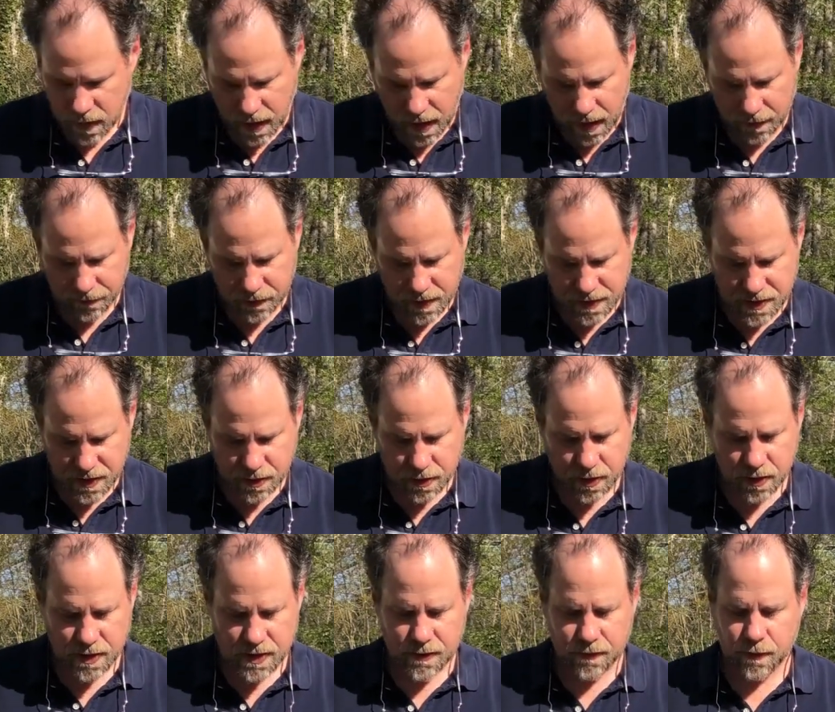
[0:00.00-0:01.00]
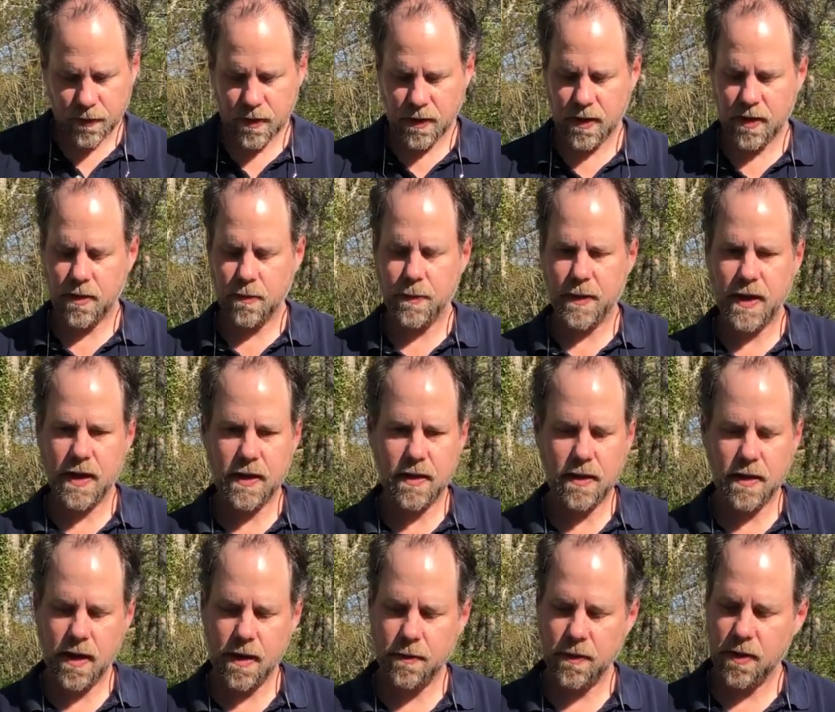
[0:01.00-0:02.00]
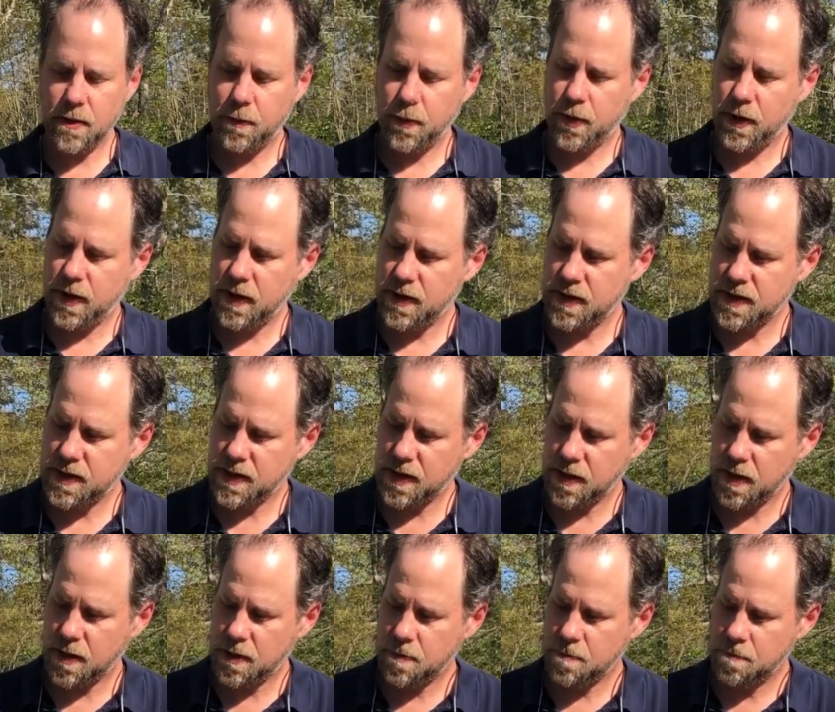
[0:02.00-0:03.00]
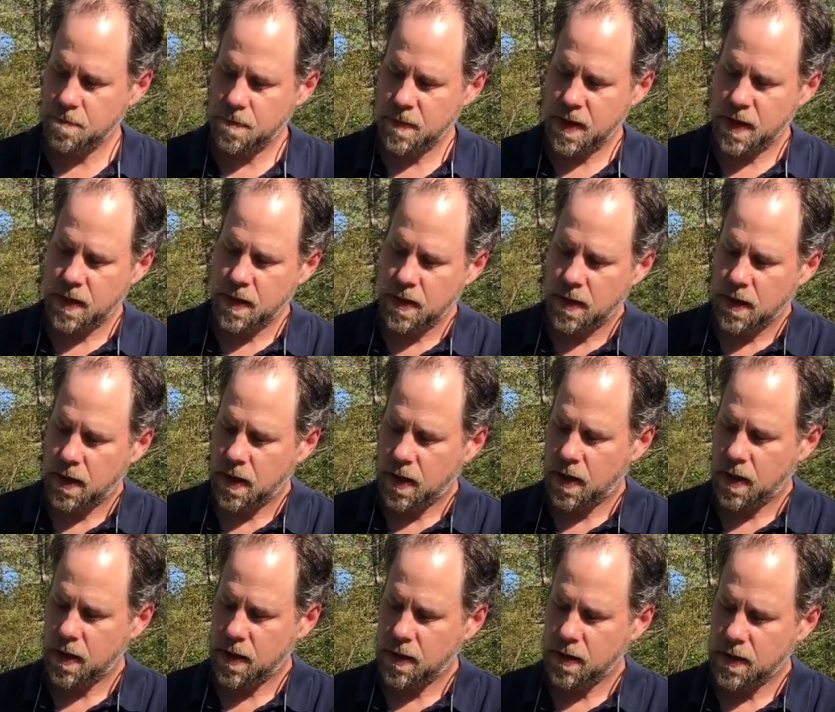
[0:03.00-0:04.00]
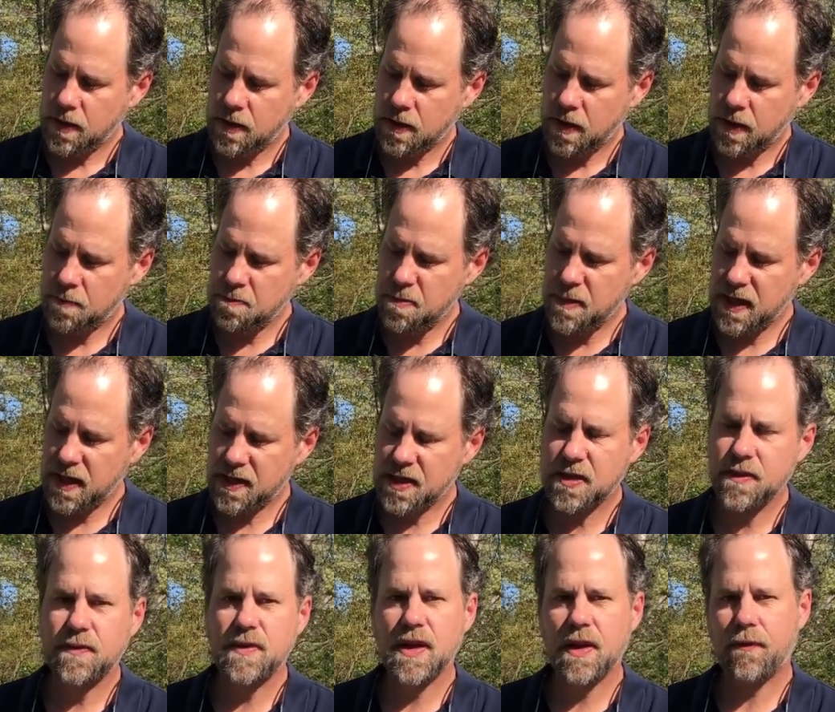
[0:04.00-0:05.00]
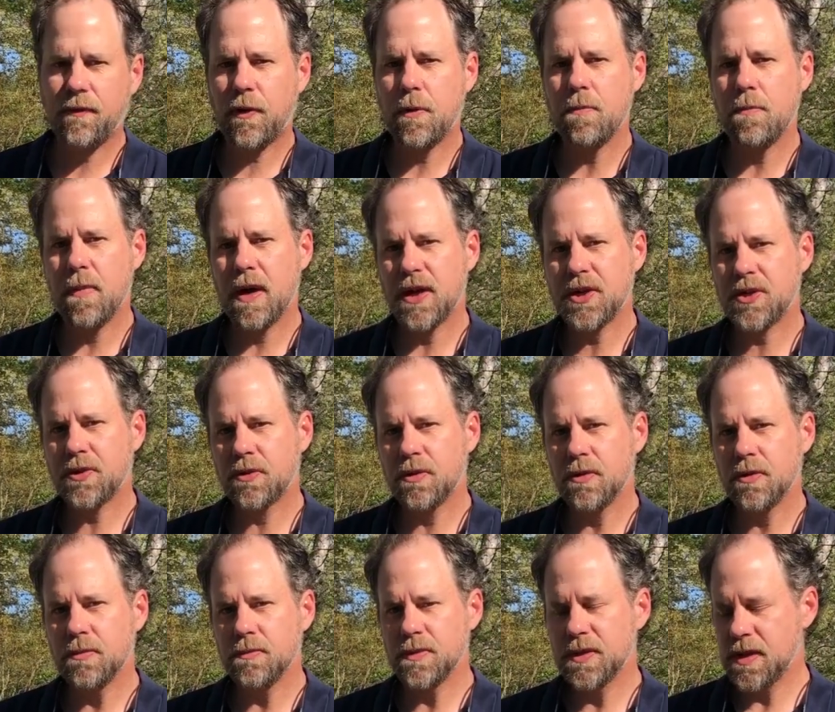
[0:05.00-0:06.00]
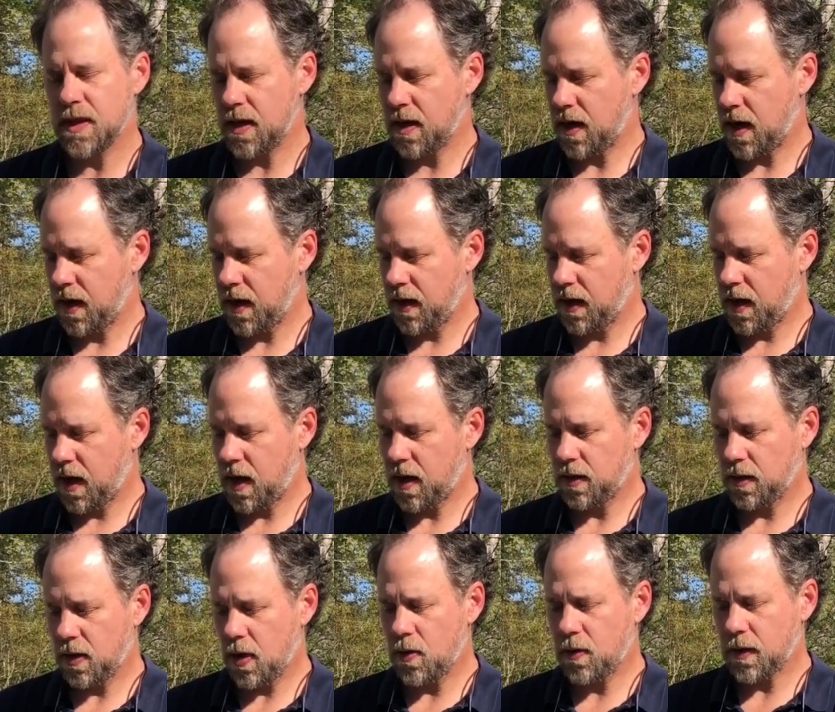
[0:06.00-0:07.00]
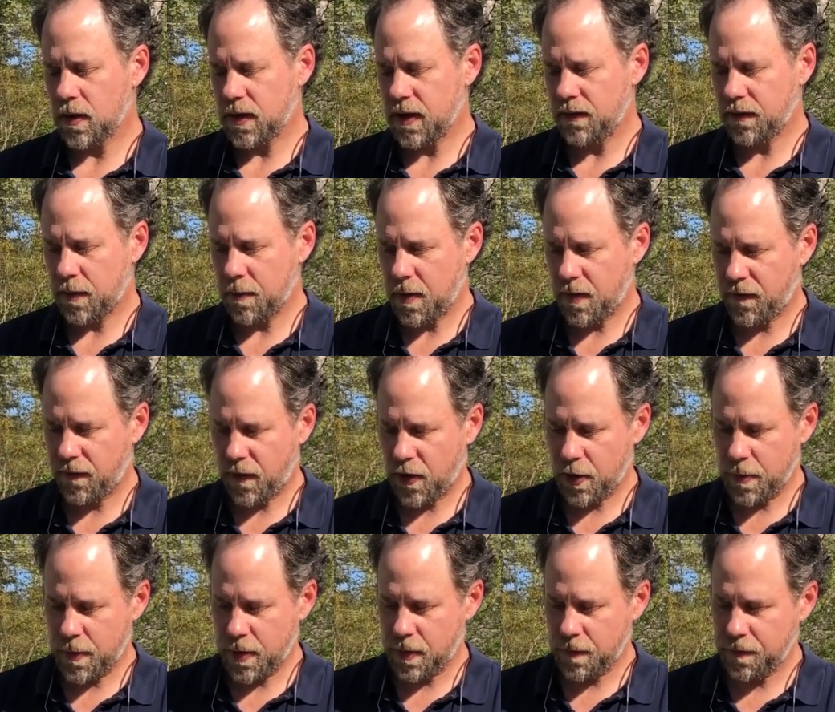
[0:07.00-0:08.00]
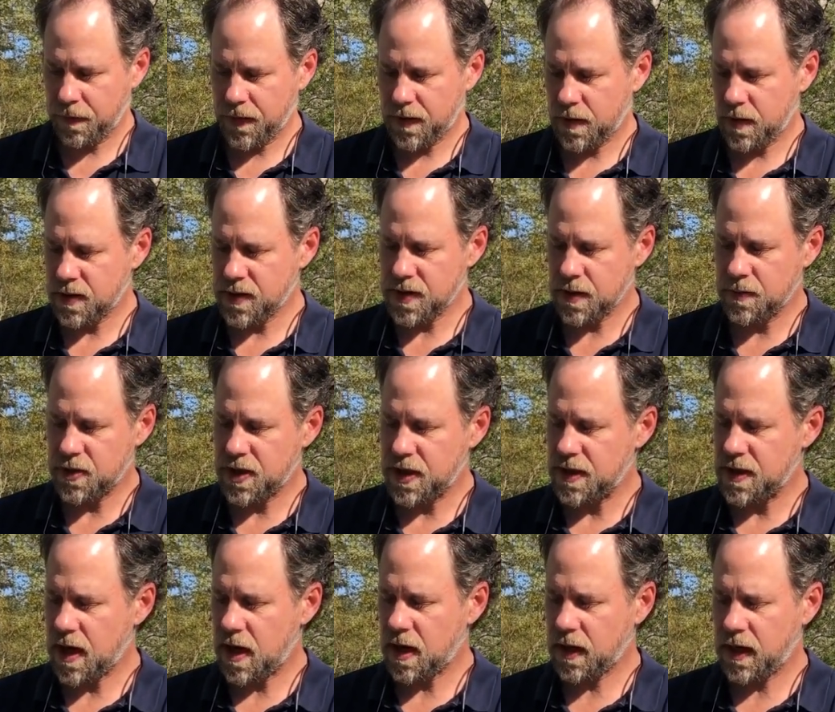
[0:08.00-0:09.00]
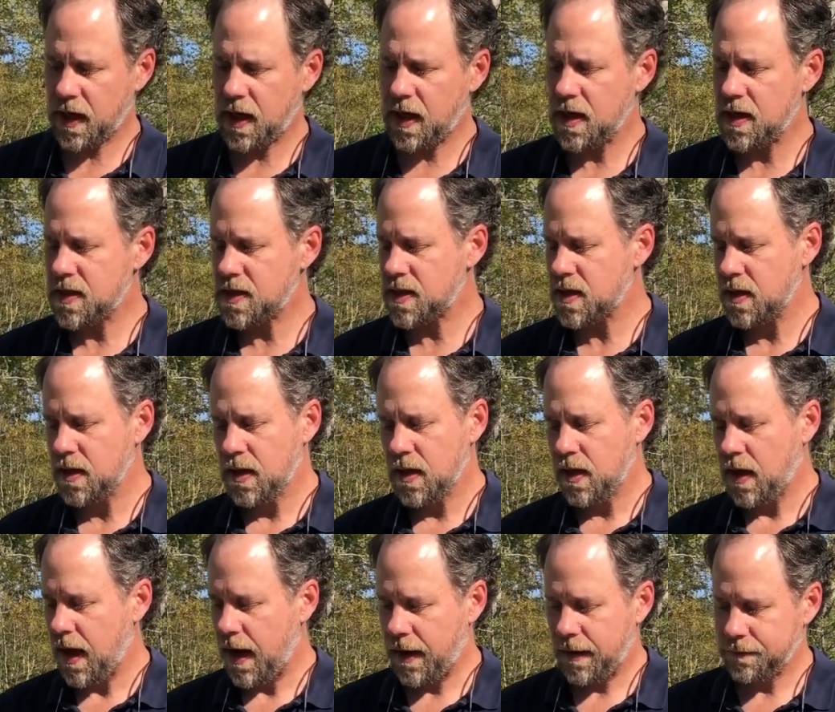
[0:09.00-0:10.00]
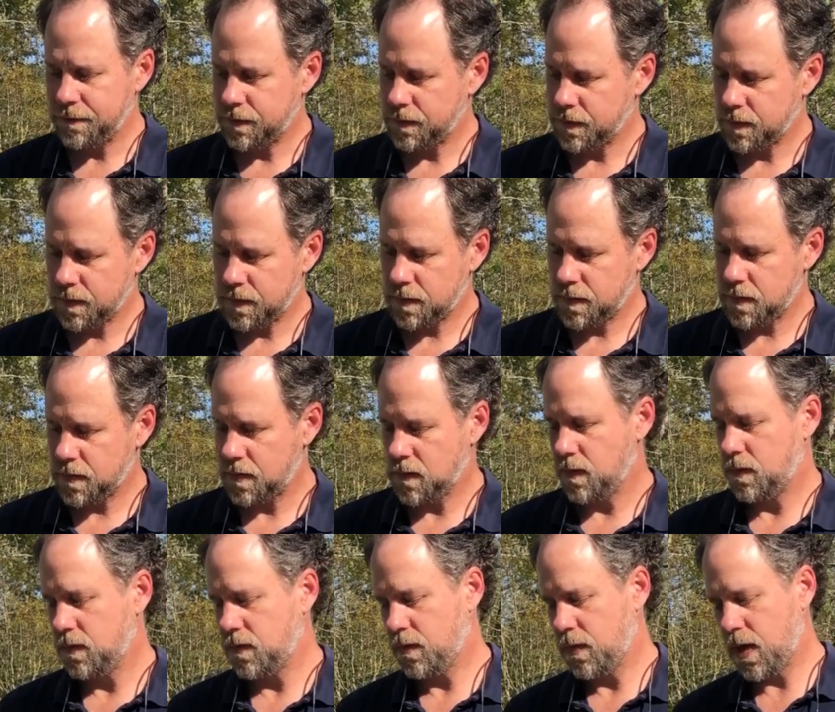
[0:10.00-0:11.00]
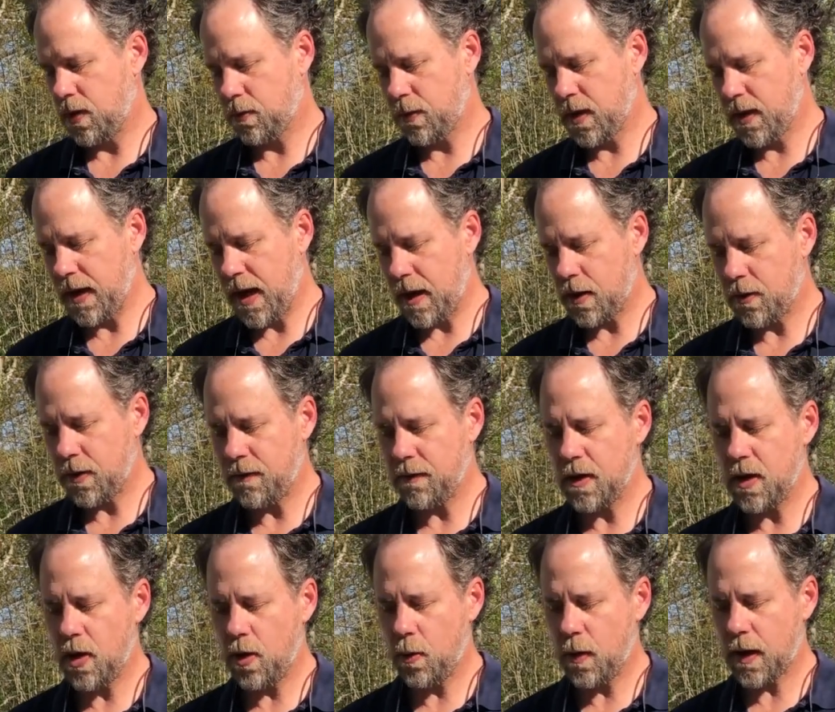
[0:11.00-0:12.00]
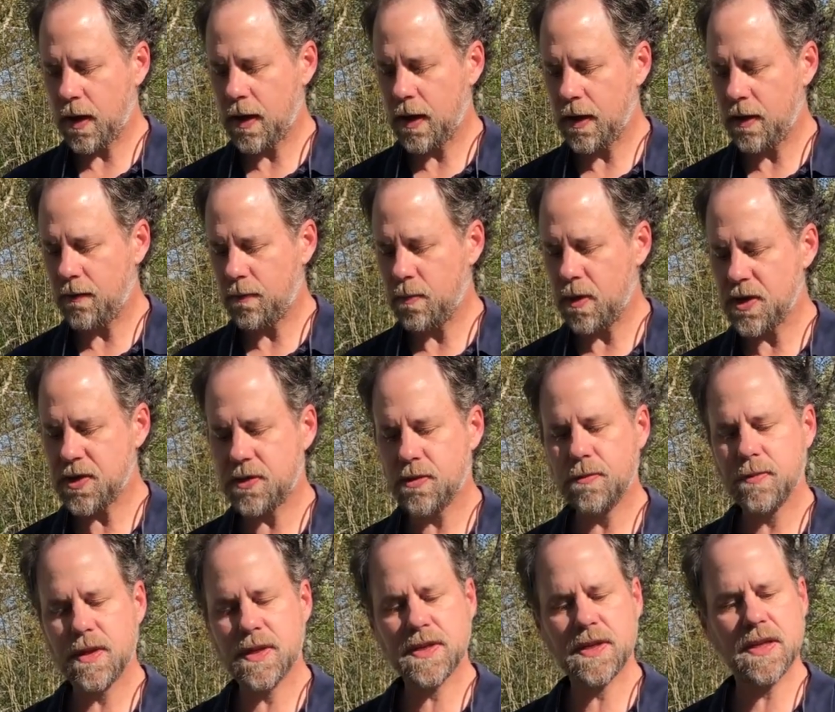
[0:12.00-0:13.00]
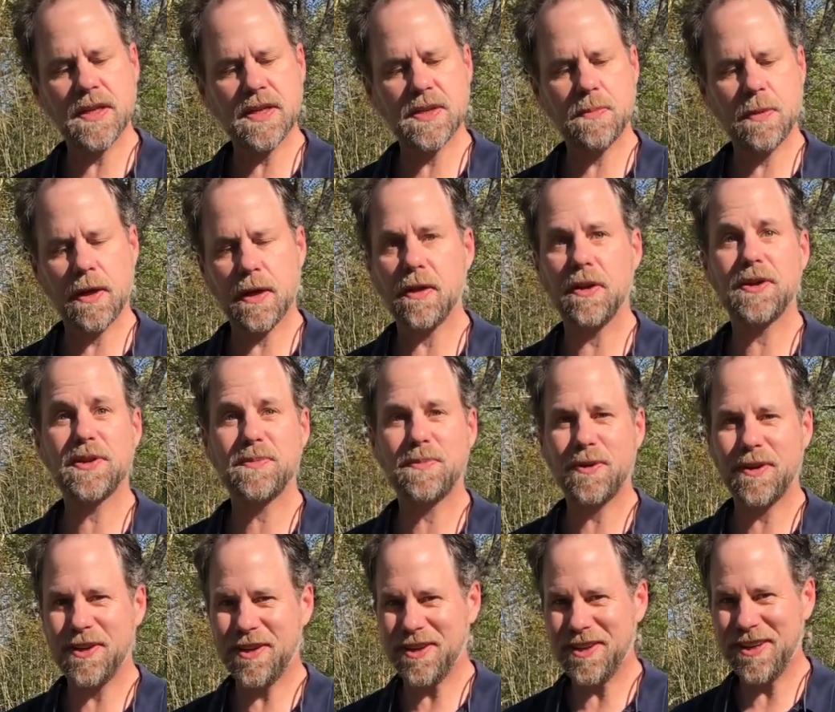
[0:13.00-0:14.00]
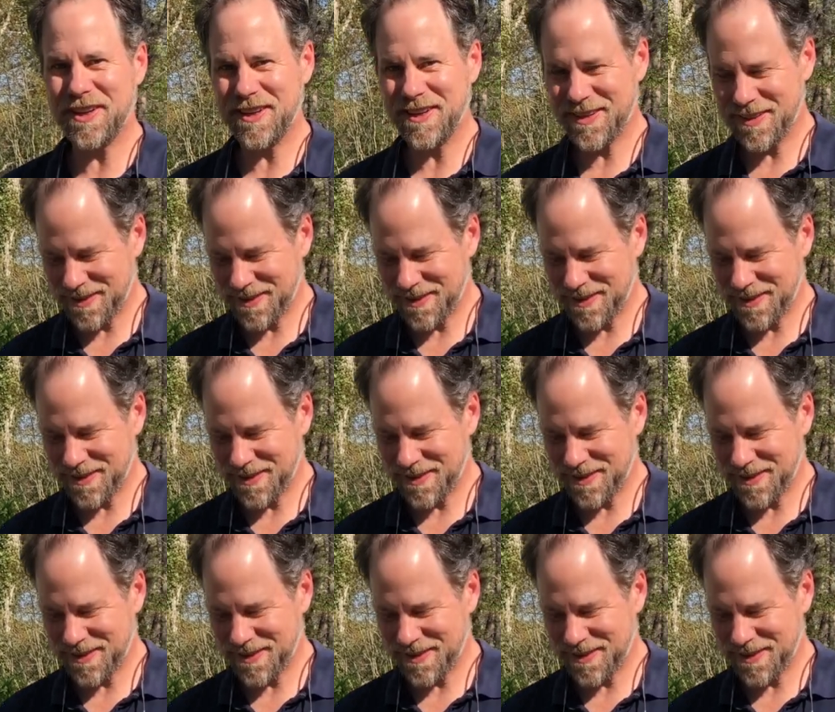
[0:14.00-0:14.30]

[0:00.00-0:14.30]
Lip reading: After this cooks for a little bit, I'm going to put in some a mix of different mushrooms that I got locally from a farmer. There's some shiitakes and, well, really I don't even know what kind of mushroom this is, but it looks pretty good.